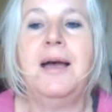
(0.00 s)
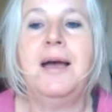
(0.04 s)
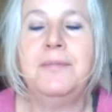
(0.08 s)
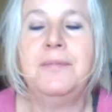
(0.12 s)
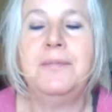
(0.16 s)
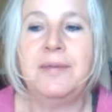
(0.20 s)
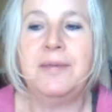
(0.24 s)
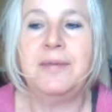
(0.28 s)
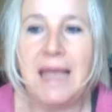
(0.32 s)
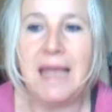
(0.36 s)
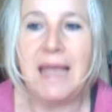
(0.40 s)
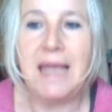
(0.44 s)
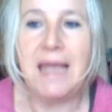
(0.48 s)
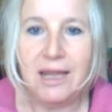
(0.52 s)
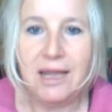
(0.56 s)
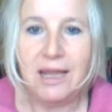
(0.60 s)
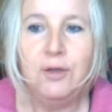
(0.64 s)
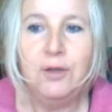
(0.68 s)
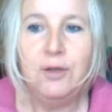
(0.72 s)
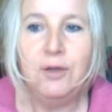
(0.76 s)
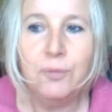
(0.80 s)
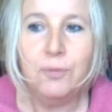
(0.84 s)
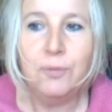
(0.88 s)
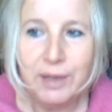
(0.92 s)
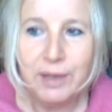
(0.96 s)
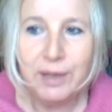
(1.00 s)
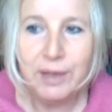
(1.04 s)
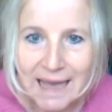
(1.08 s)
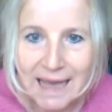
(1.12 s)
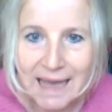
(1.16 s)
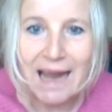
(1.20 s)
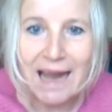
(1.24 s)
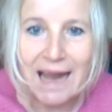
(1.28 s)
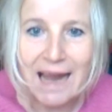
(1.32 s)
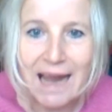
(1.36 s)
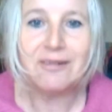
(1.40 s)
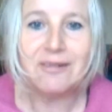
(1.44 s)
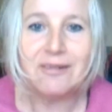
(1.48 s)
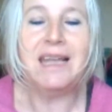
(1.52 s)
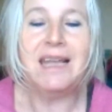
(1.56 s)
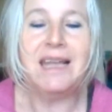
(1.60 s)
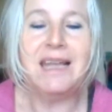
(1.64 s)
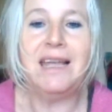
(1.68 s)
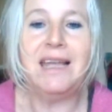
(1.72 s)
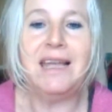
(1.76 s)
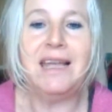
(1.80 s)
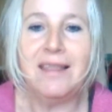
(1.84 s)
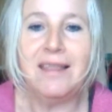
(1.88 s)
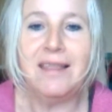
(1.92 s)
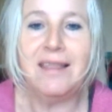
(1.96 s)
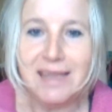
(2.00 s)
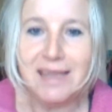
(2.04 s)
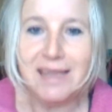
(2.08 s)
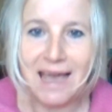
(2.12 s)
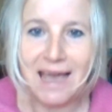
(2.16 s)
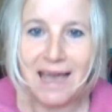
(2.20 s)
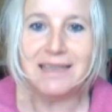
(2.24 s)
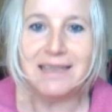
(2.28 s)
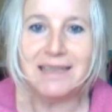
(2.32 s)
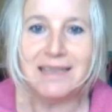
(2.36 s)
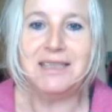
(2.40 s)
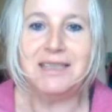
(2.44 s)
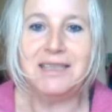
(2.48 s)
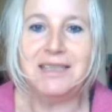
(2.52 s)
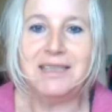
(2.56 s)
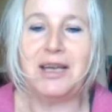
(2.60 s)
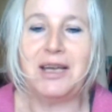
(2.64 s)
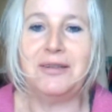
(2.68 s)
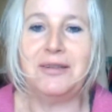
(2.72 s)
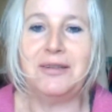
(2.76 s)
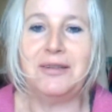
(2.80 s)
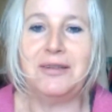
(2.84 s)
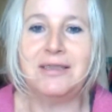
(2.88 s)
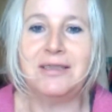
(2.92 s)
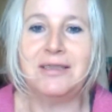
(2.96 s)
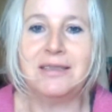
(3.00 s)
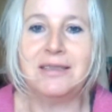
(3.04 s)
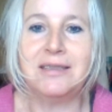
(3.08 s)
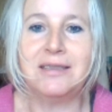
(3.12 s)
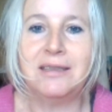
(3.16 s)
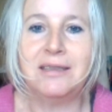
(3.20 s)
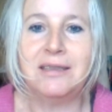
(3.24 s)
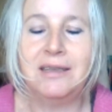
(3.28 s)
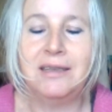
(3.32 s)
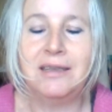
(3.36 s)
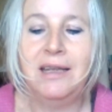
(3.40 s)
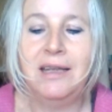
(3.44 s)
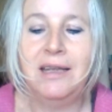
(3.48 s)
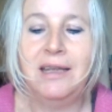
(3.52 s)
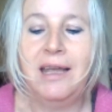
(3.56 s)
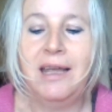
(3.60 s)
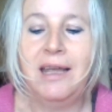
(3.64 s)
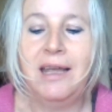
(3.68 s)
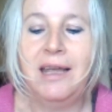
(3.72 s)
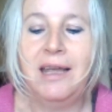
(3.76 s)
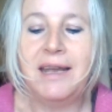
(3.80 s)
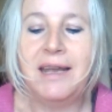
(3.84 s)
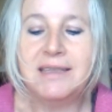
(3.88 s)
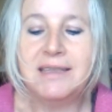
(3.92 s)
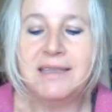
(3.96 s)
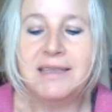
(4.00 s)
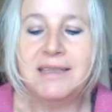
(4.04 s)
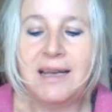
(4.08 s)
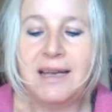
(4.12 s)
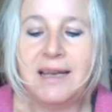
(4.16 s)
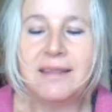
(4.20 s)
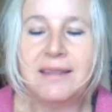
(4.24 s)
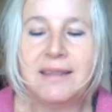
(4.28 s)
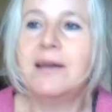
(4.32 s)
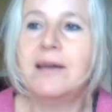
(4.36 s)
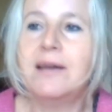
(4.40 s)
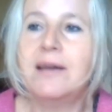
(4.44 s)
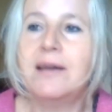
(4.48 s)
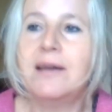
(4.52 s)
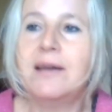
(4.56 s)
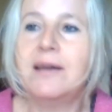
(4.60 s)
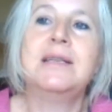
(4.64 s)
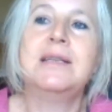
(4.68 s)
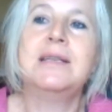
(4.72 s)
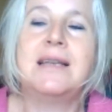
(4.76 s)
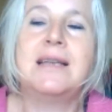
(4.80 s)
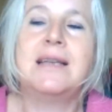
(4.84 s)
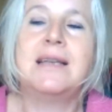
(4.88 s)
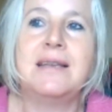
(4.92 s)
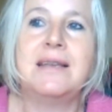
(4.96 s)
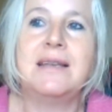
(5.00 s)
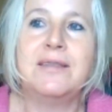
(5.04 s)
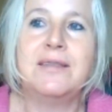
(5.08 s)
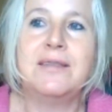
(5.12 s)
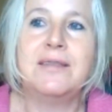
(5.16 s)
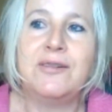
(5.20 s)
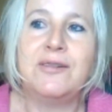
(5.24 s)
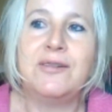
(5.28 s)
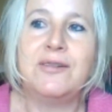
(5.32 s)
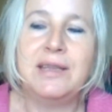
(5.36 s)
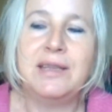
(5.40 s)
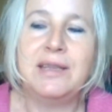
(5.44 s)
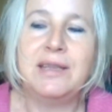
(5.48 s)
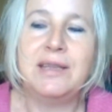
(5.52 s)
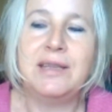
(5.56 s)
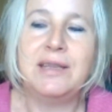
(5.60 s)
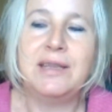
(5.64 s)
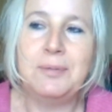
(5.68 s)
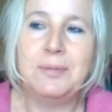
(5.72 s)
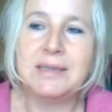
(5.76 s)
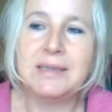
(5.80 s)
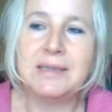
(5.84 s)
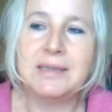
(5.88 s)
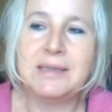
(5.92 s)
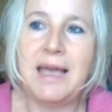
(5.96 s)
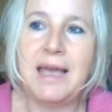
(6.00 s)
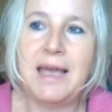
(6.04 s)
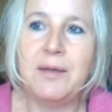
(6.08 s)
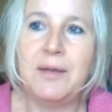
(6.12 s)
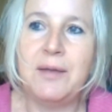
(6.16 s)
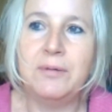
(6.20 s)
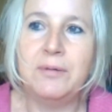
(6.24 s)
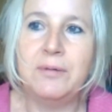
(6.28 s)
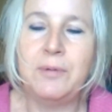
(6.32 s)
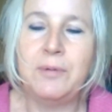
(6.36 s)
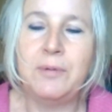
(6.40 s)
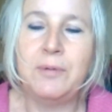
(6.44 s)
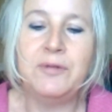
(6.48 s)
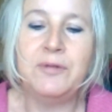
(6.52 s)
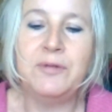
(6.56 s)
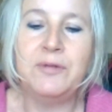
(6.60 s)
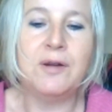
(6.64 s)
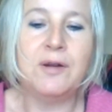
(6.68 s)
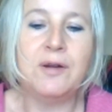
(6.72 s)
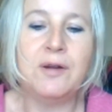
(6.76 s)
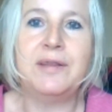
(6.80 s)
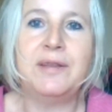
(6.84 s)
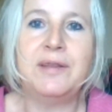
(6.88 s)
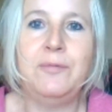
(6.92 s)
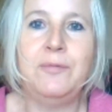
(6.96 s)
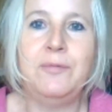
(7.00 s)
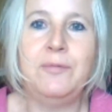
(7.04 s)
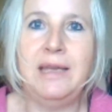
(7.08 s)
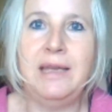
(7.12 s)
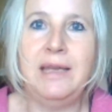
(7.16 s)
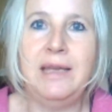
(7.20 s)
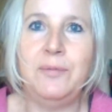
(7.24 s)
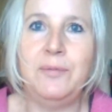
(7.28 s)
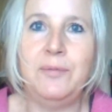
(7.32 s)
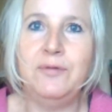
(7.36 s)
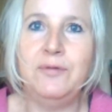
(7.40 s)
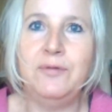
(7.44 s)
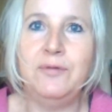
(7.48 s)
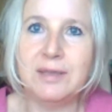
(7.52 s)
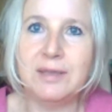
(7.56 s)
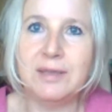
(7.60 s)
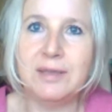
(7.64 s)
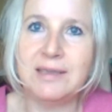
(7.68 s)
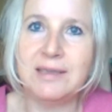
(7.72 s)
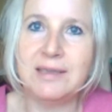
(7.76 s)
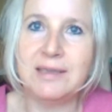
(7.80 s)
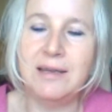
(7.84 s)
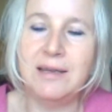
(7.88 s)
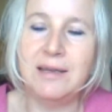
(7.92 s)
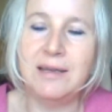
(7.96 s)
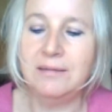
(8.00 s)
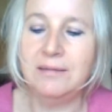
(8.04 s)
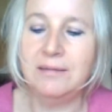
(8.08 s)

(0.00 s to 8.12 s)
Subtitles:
We carry the antidote. And it's like that theory that people say, well, we've got everything we need. We've got the sun,